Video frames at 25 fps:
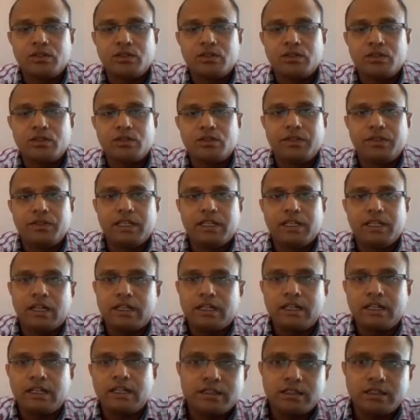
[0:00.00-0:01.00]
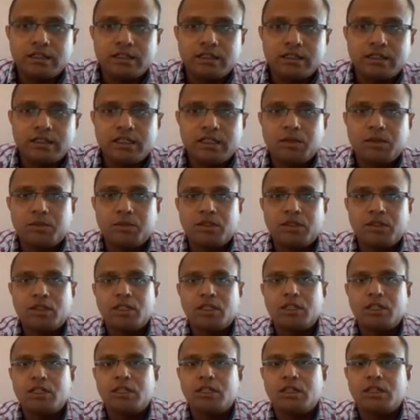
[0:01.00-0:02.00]
So we already discussed about
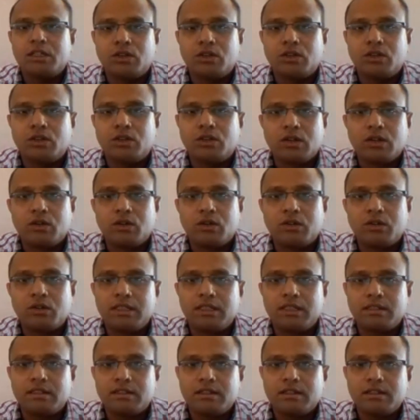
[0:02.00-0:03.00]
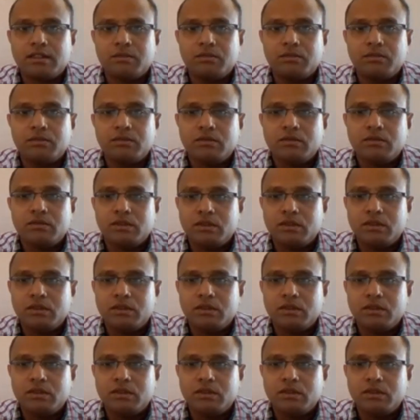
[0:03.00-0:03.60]
nodal coordinate system.